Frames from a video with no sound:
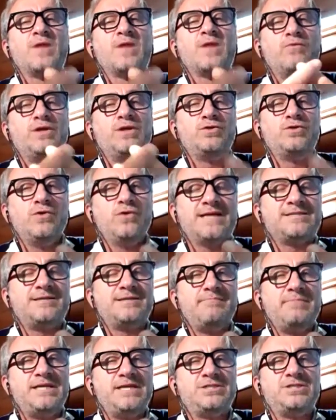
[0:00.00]
We do
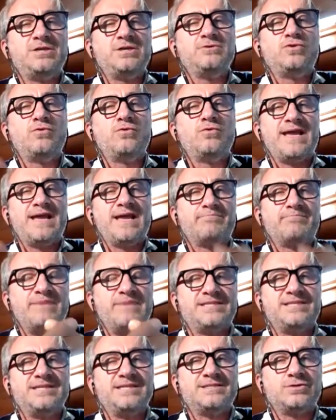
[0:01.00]
exhibition to make
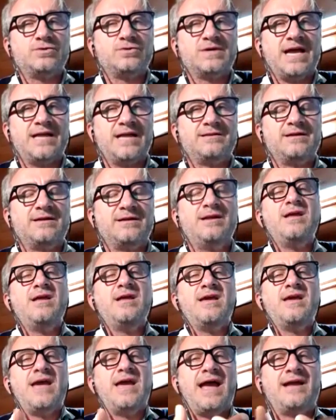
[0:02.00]
business together
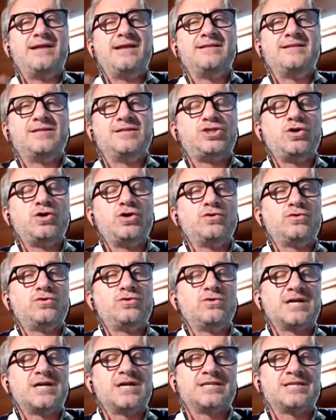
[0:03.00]
and show to
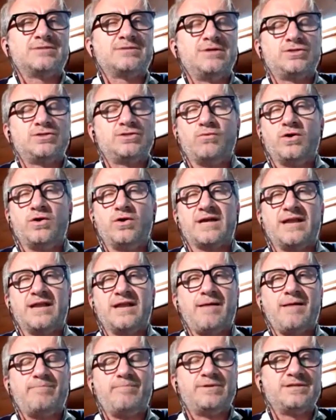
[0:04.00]
the customers what can
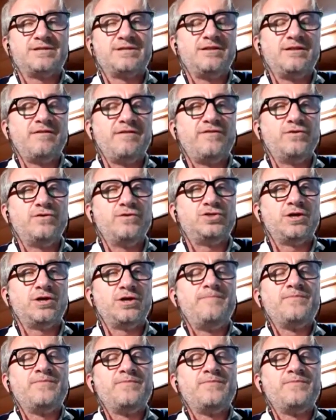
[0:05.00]
happen in the future.